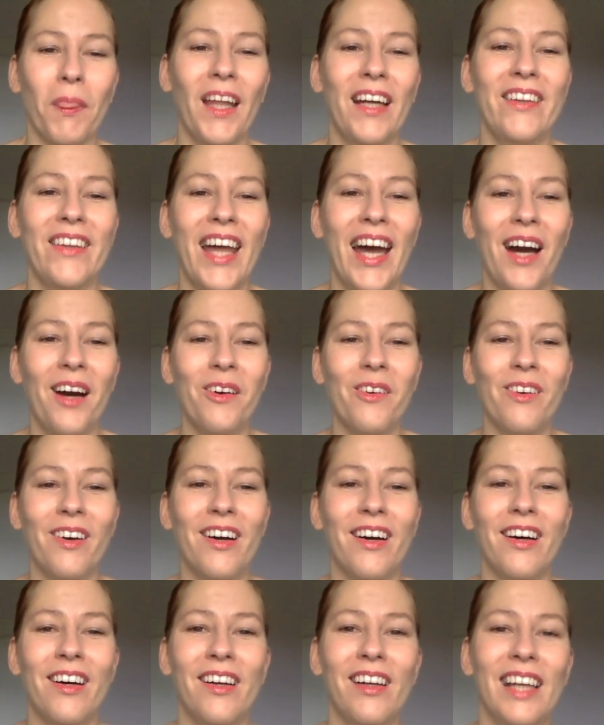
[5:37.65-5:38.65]
Now,
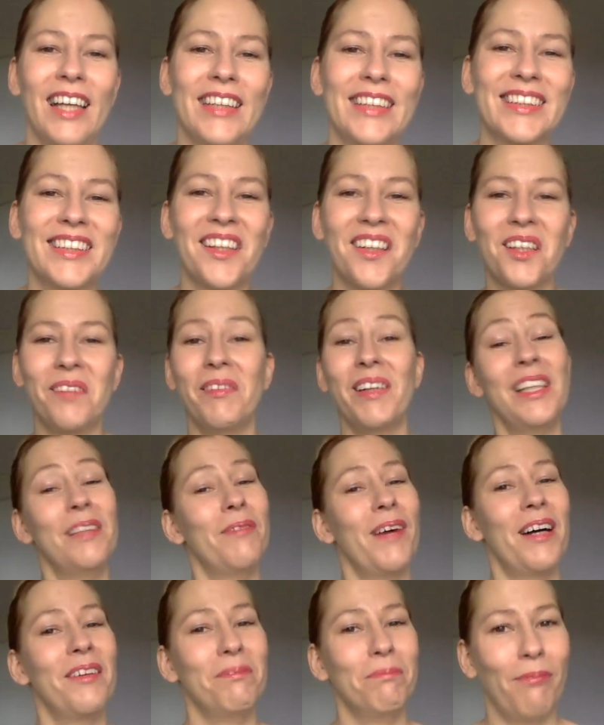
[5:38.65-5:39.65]
let's talk a bit
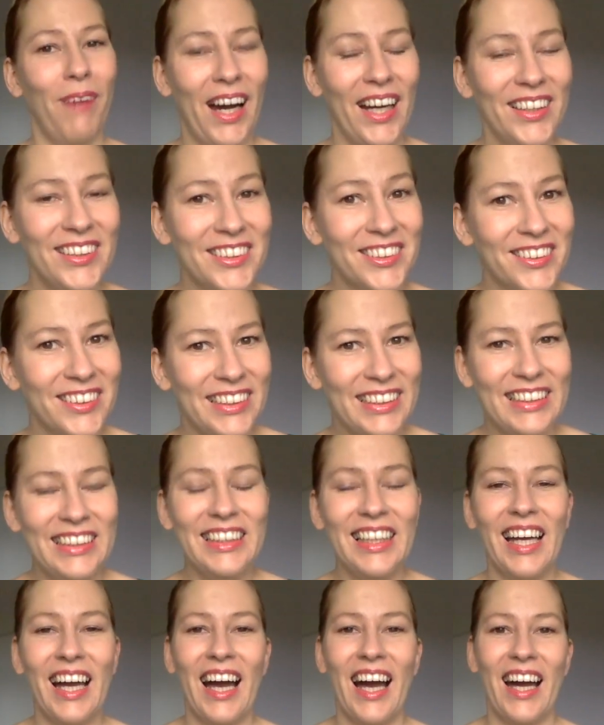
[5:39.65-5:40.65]
about my journey.
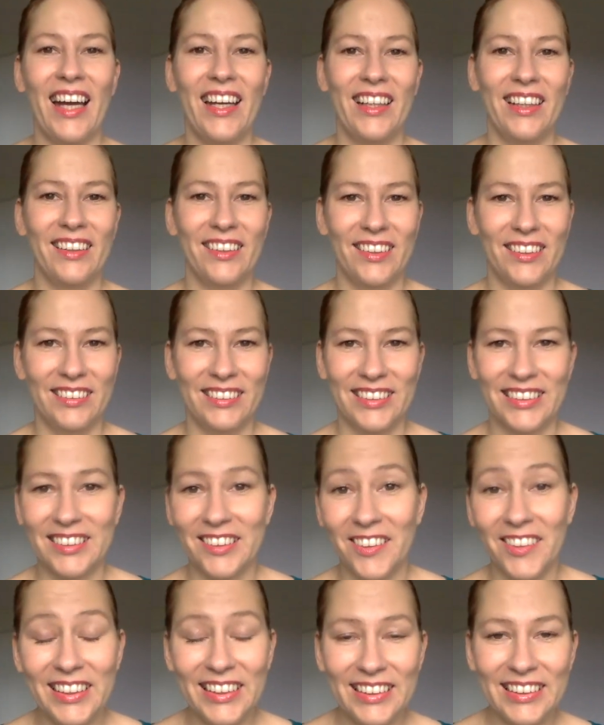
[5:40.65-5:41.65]
I
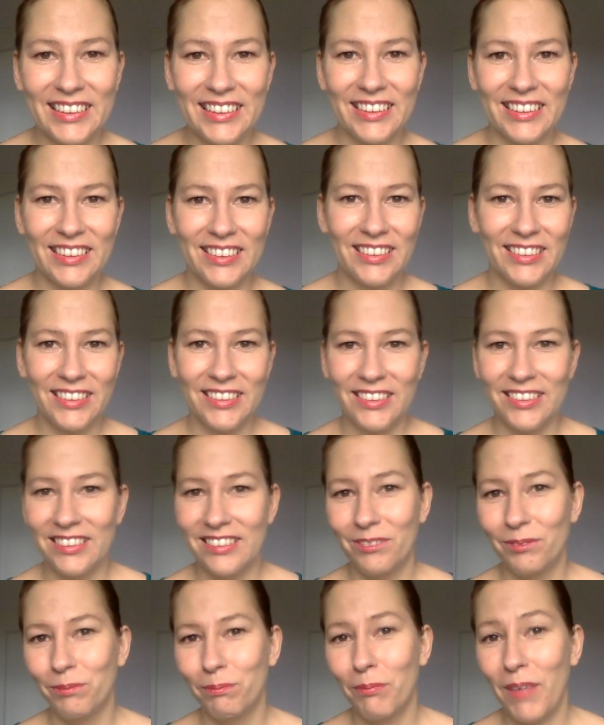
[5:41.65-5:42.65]
started
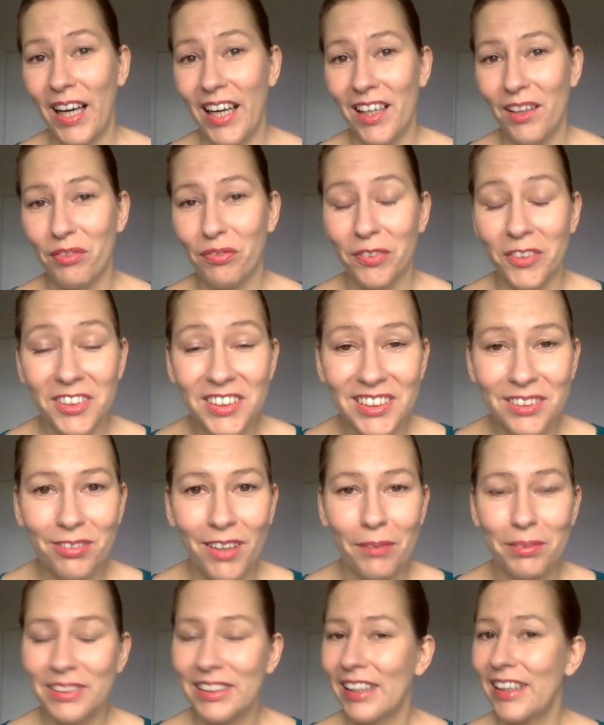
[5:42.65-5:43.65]
my first
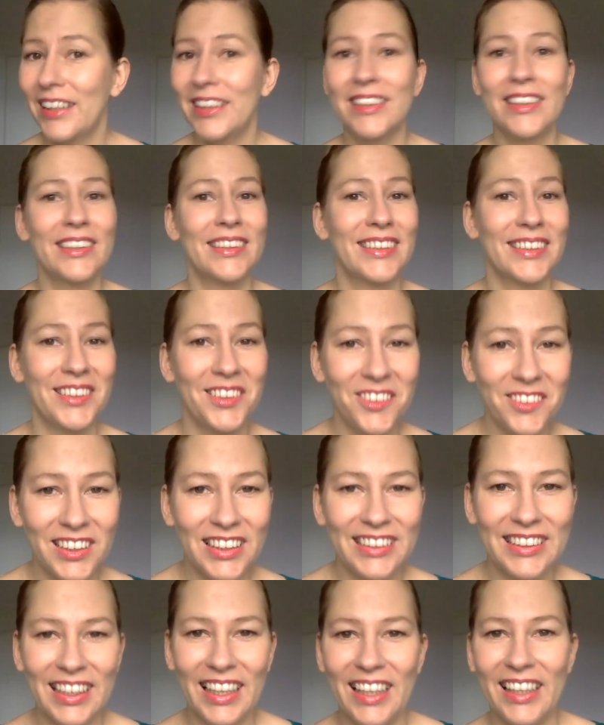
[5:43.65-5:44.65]
website as soon
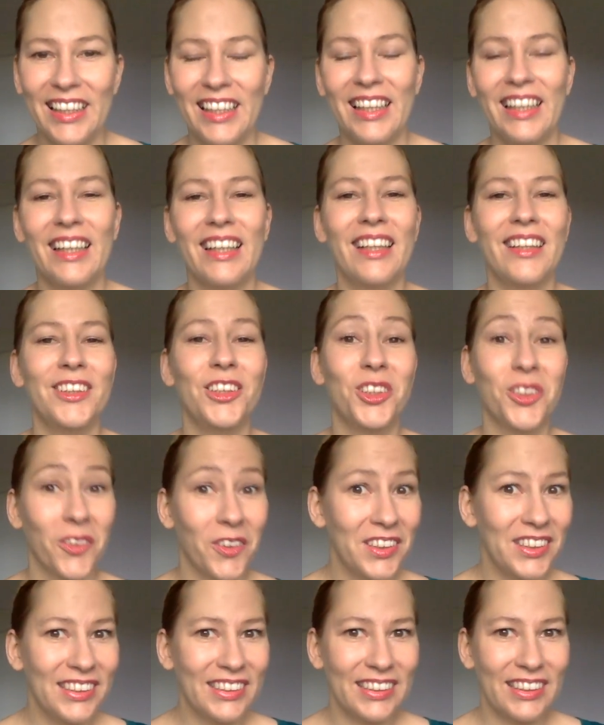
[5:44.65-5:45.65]
as I
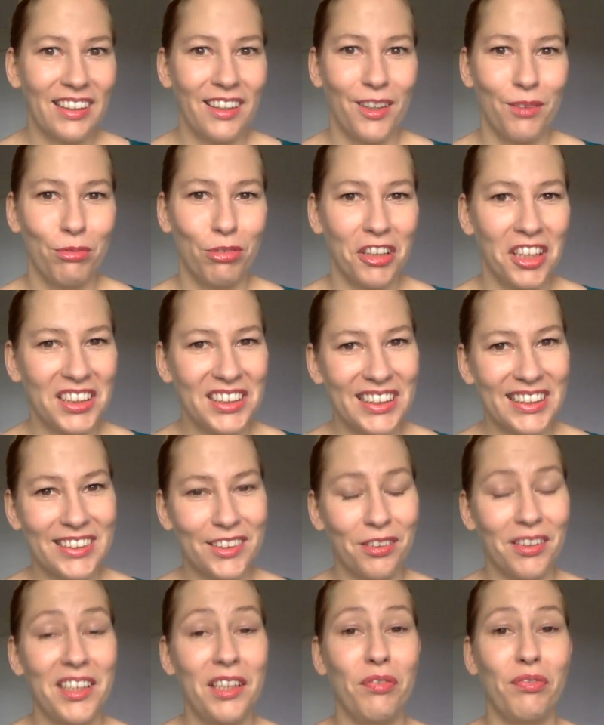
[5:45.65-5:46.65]
joined Project
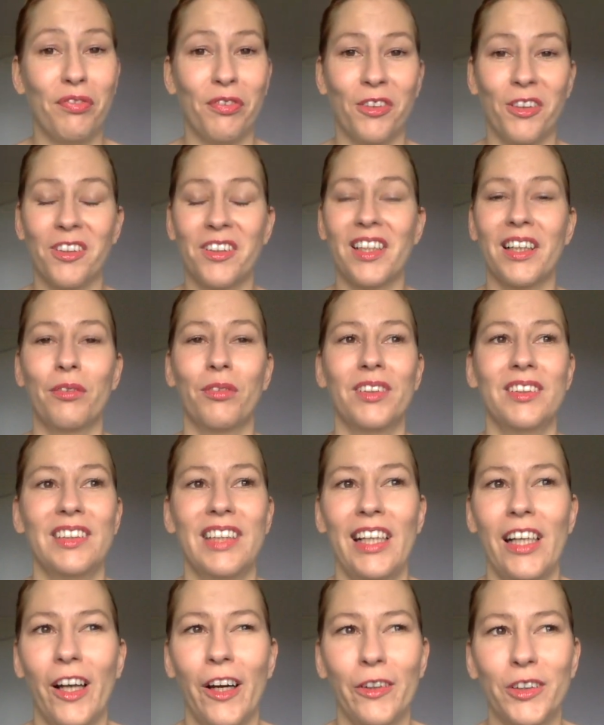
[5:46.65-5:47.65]
24.
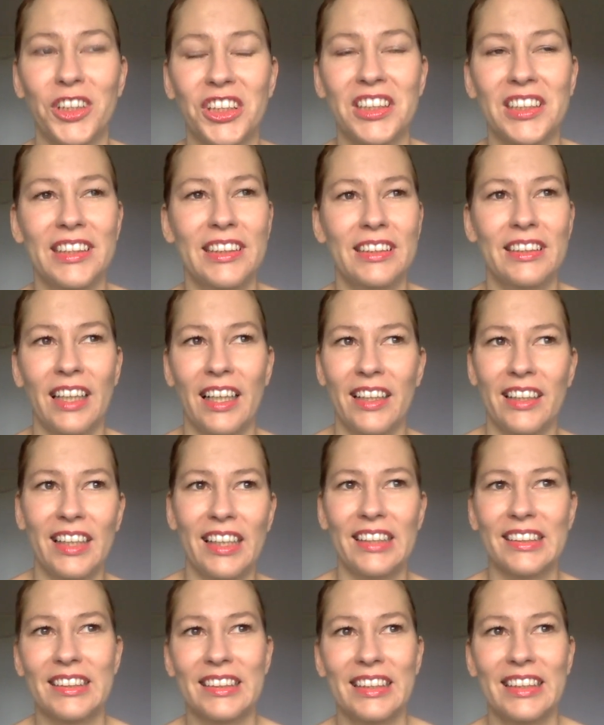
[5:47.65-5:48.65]
They launched it, I
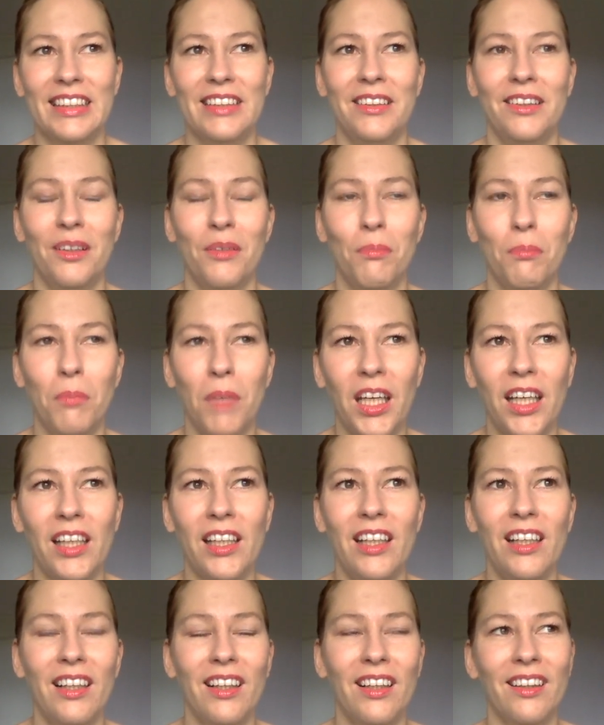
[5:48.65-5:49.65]
guess, in May
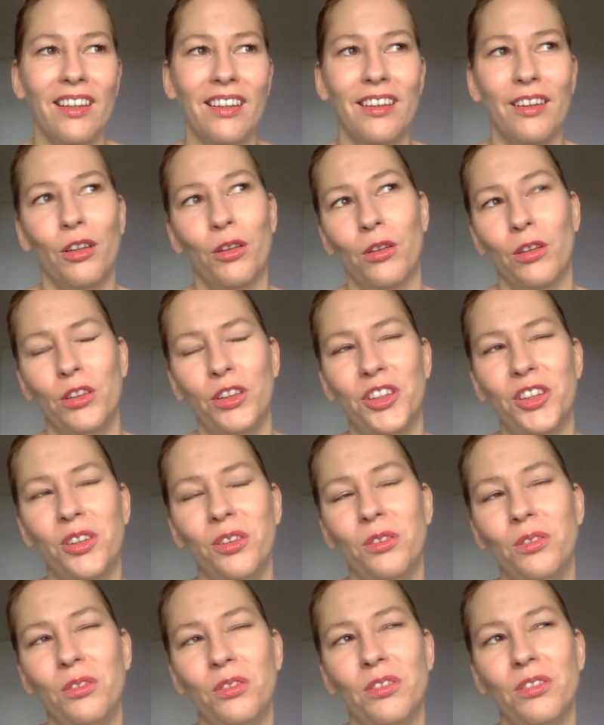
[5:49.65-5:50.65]
or
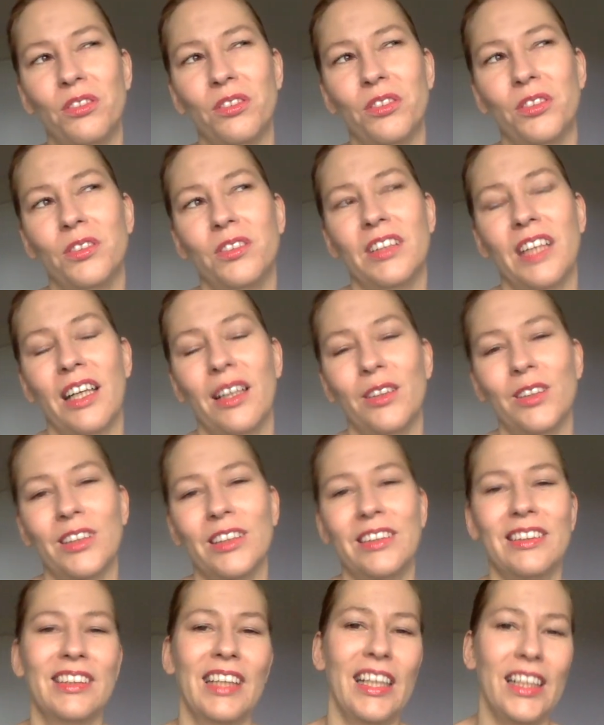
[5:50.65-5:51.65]
June
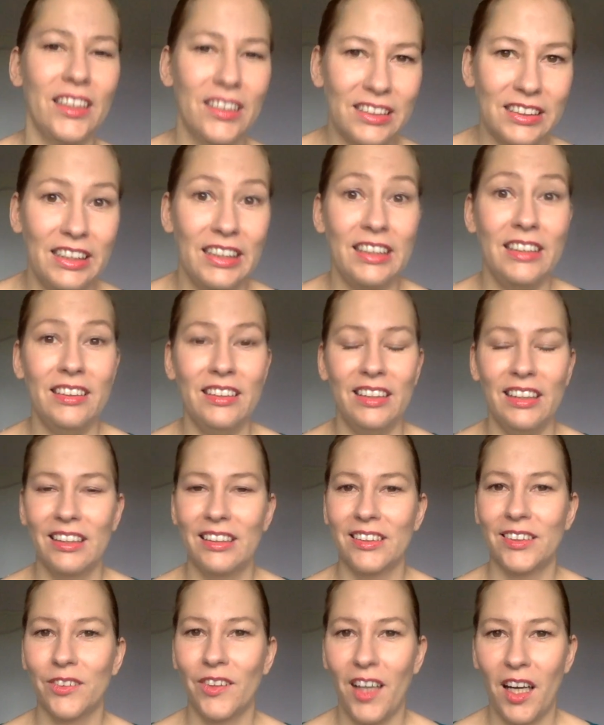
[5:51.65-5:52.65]
2018.
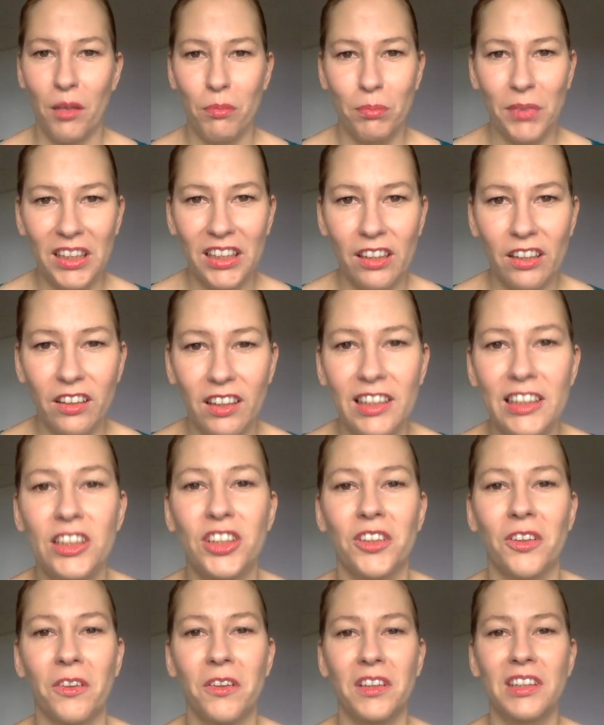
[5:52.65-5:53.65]
So I immediately
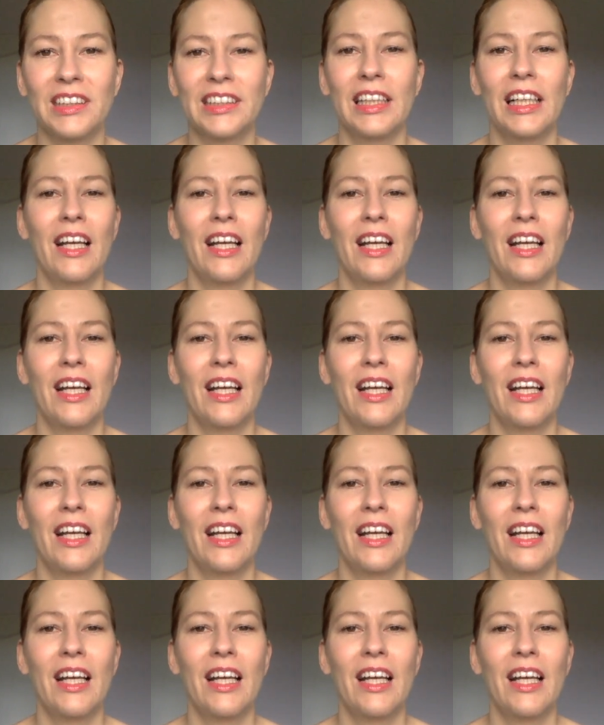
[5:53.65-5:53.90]
joined.